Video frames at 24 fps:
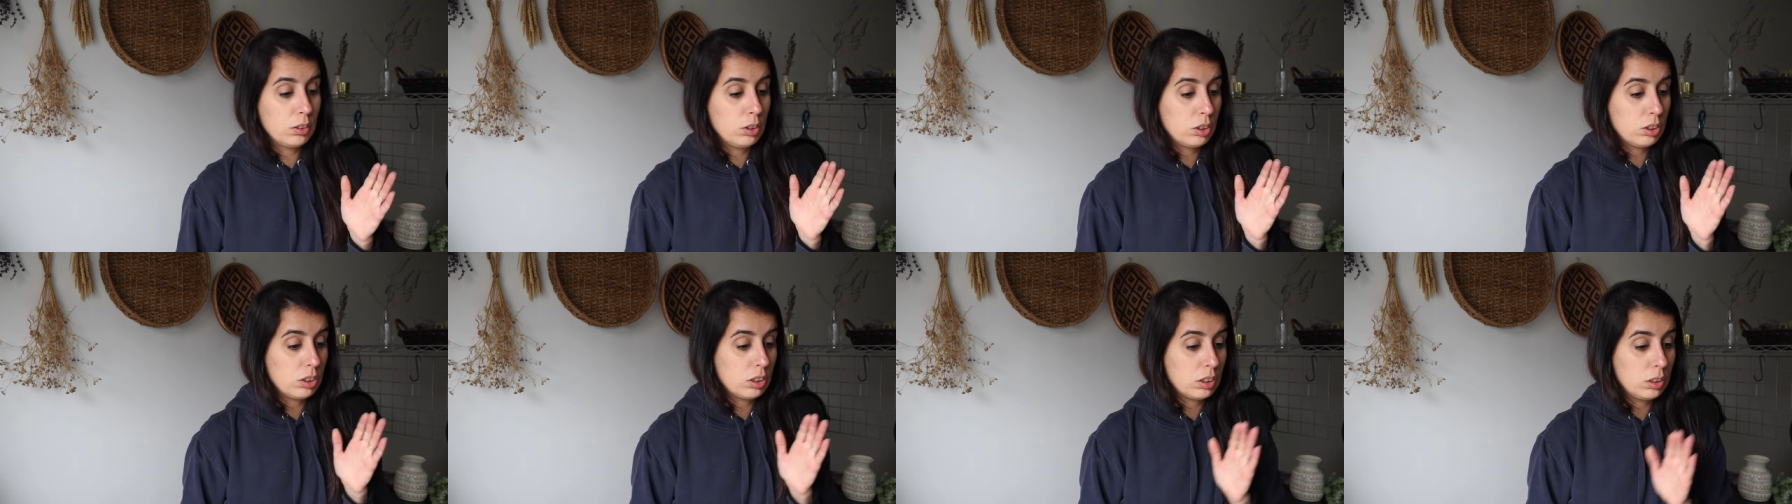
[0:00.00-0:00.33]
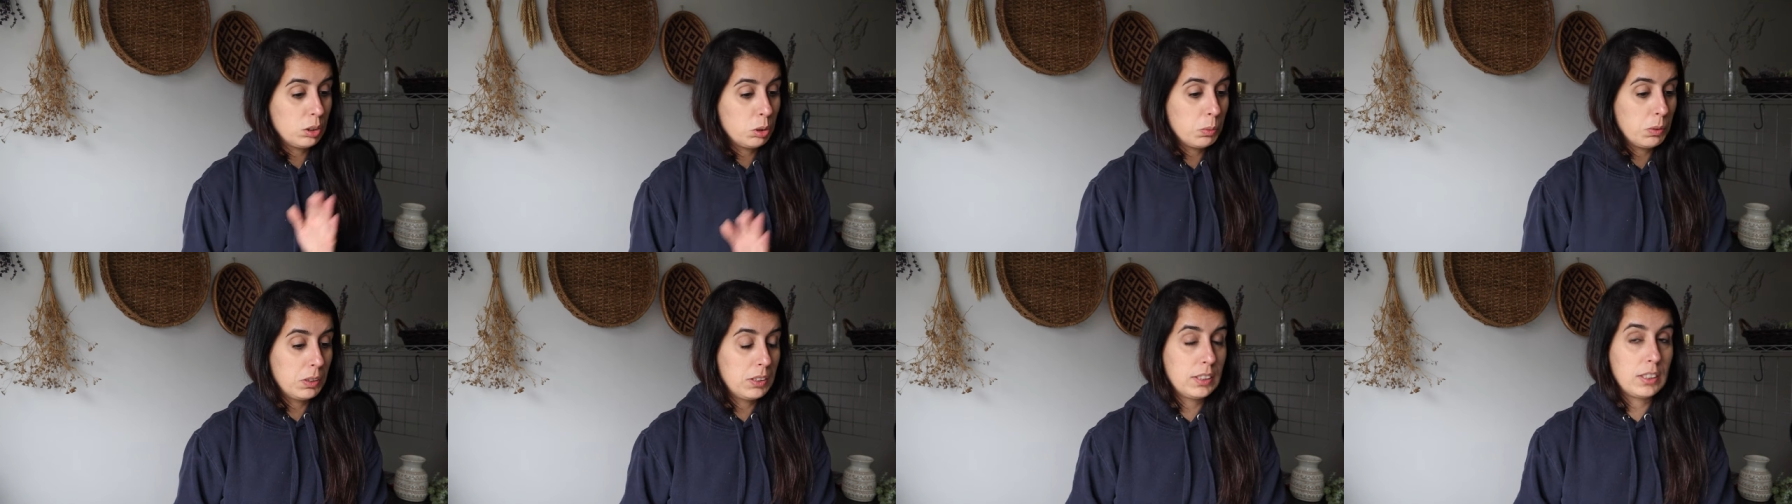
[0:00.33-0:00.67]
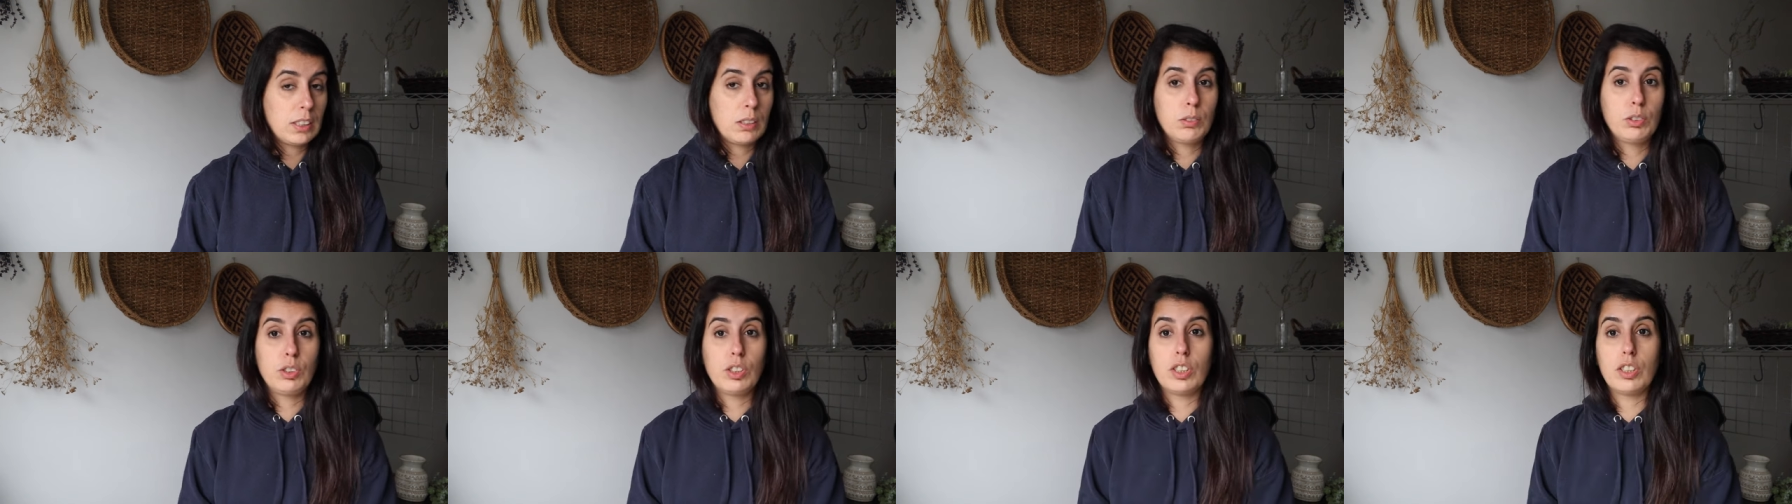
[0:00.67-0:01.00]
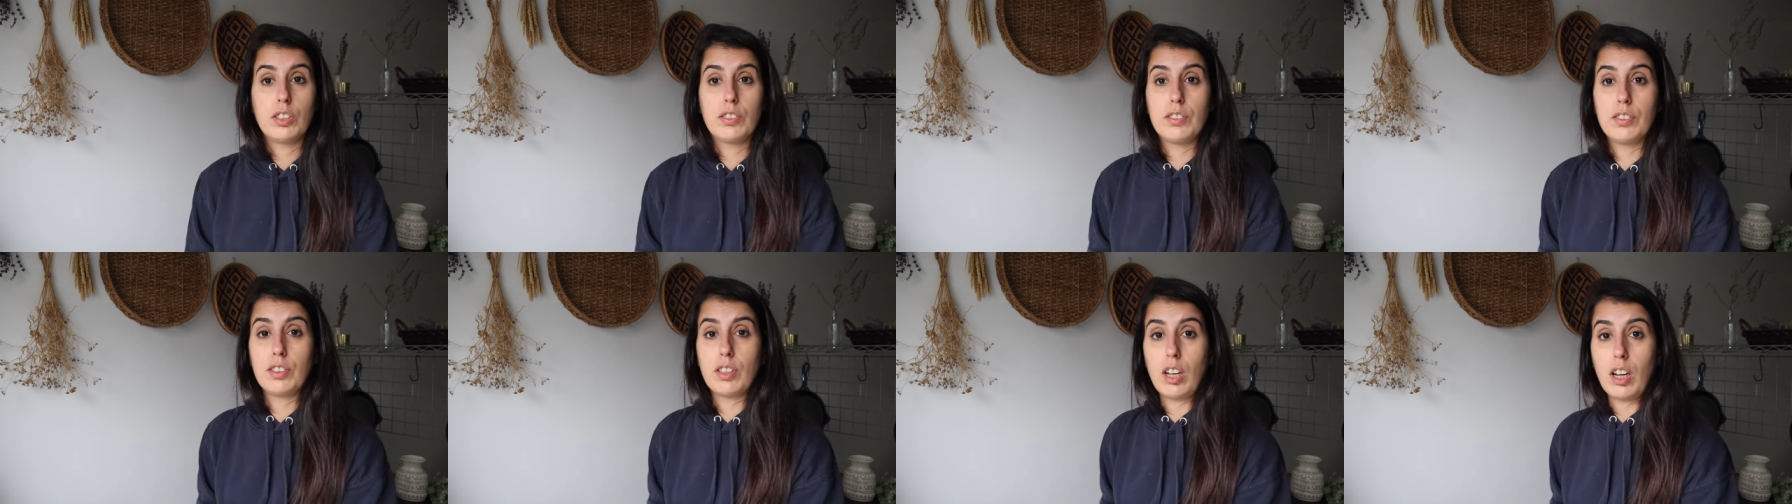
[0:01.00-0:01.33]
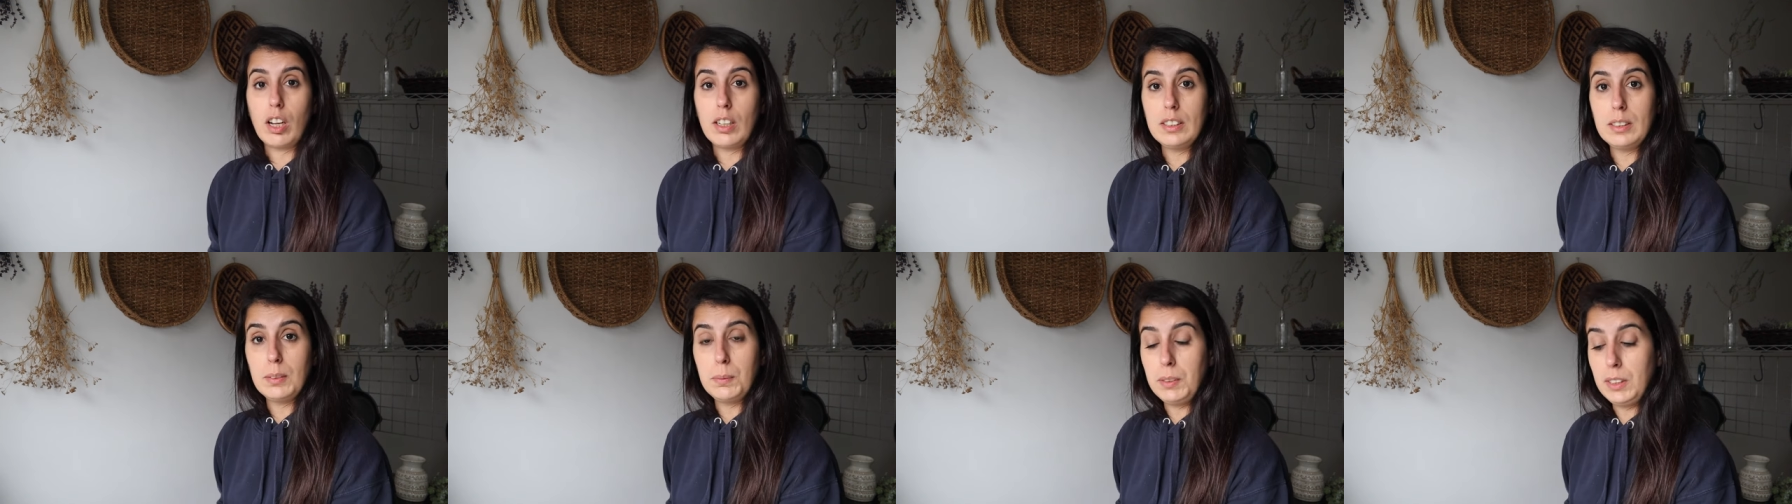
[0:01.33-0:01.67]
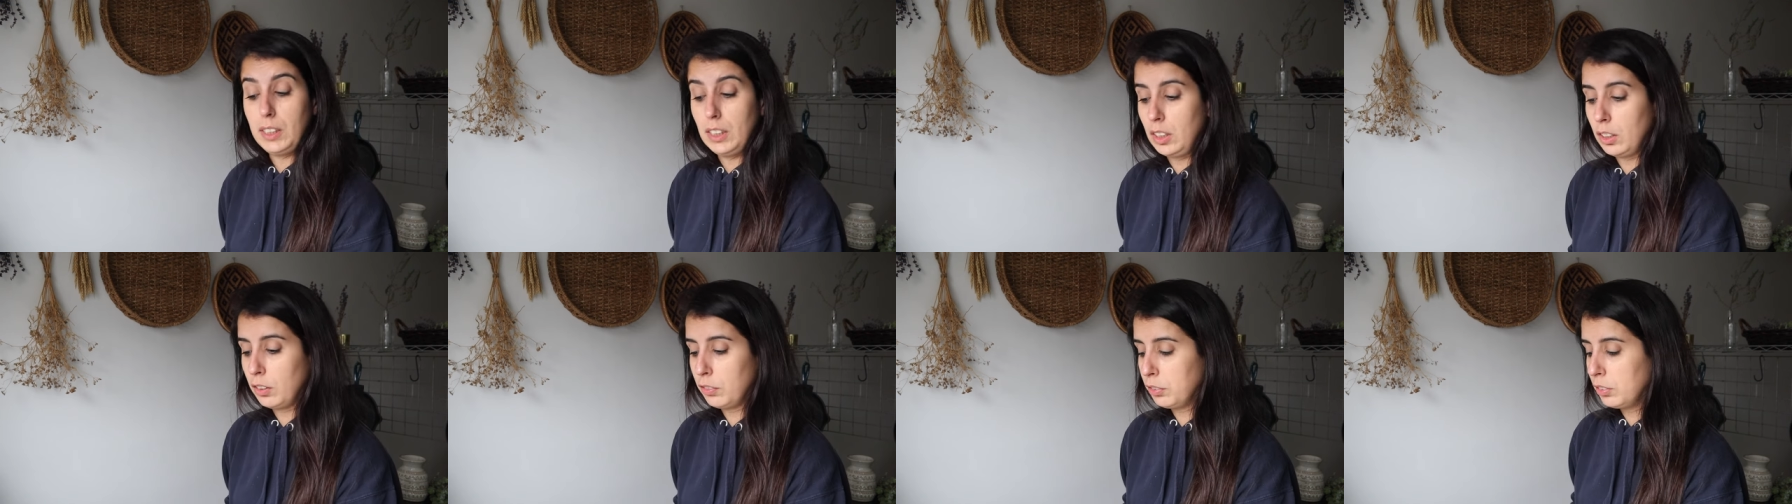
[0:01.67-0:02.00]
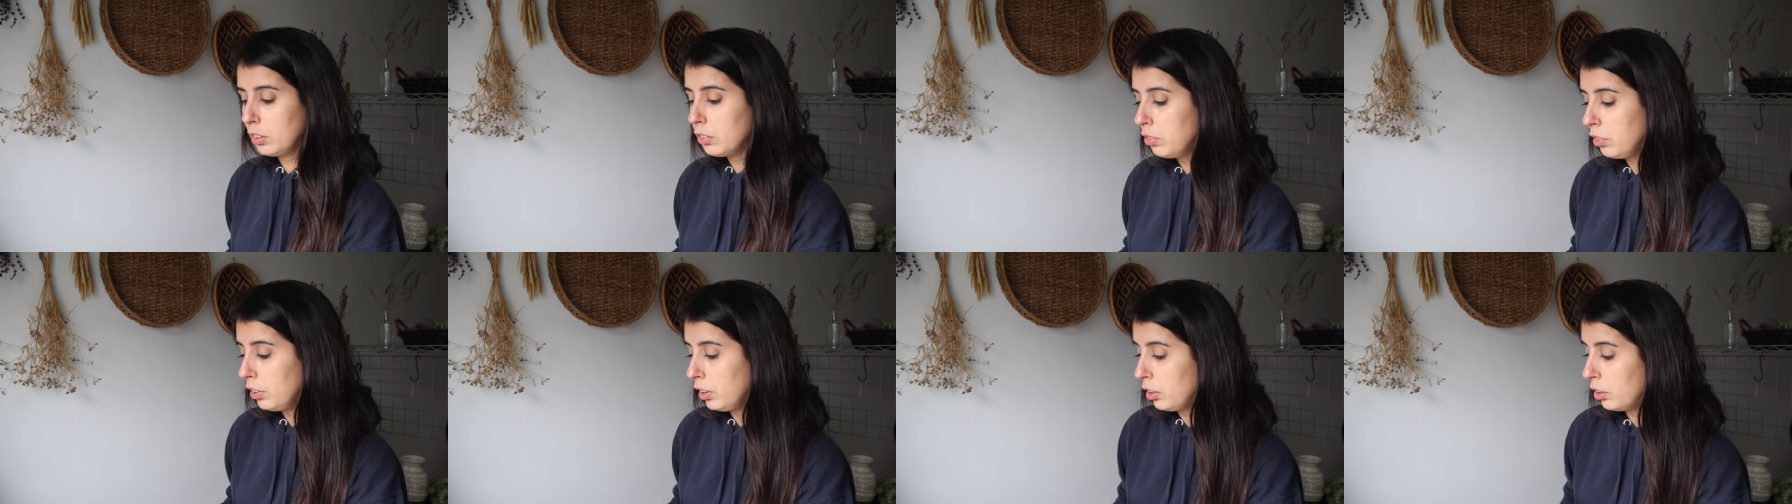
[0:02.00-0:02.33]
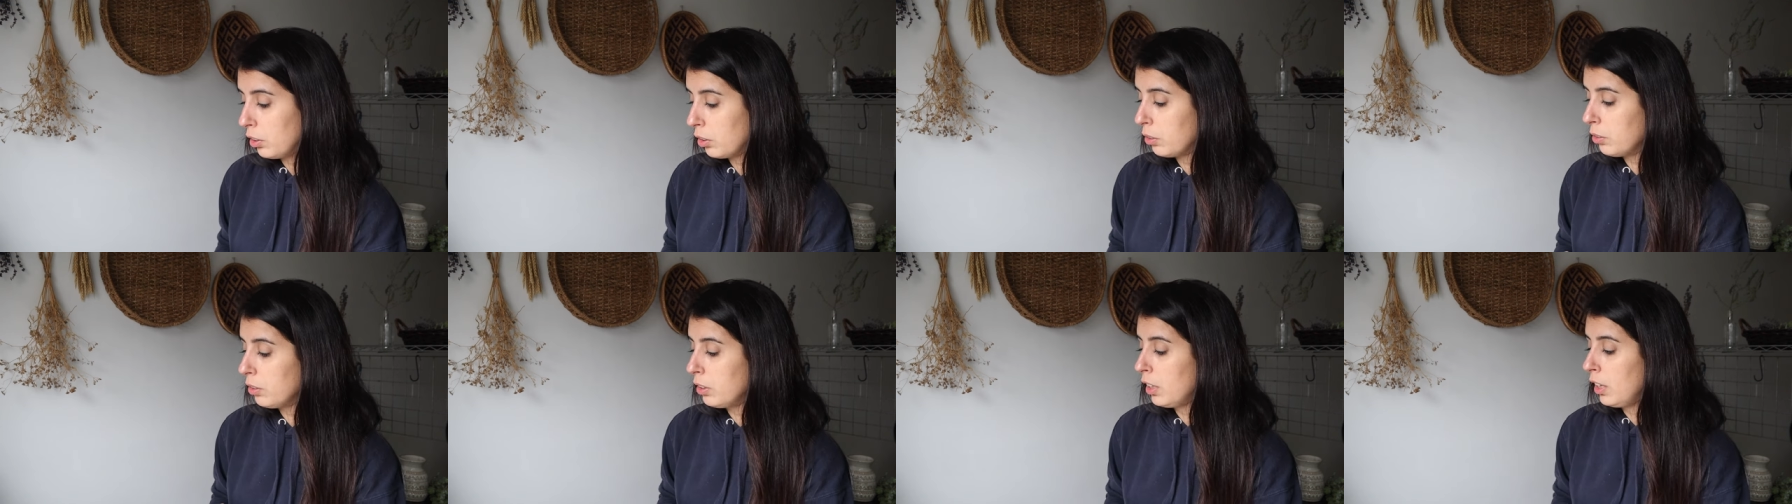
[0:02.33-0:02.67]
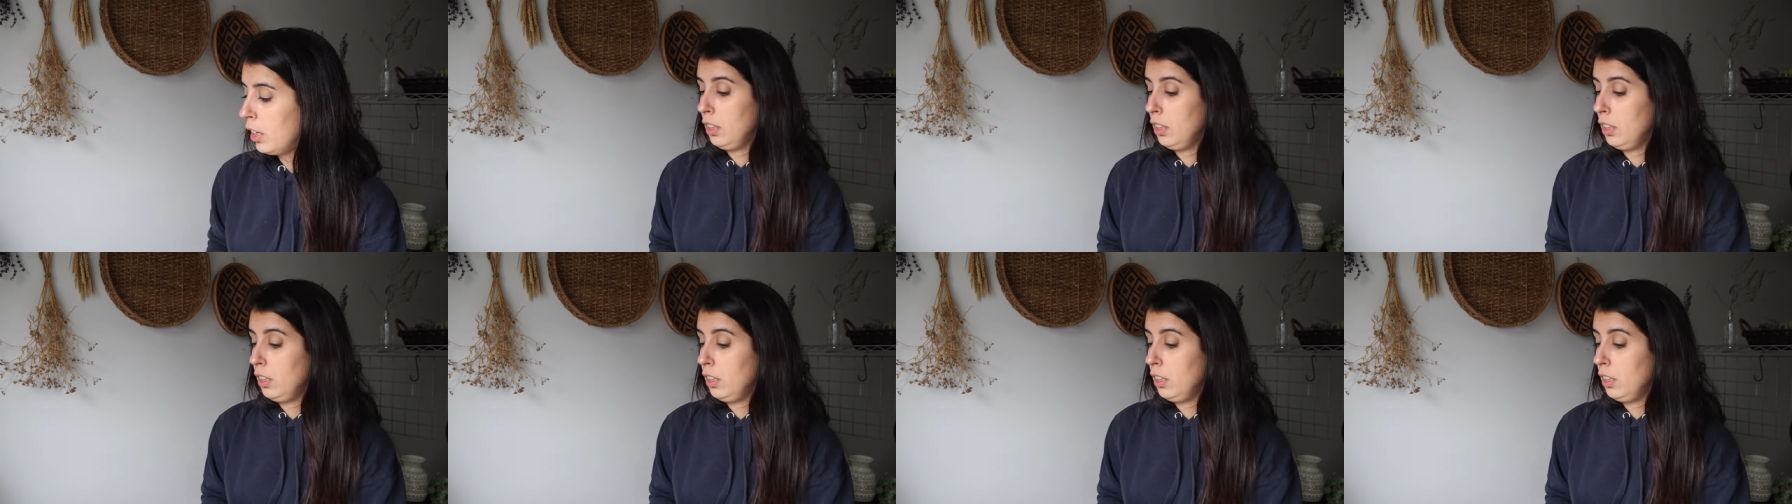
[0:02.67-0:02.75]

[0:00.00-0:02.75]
those are the ones I just saw in the beginning of the video.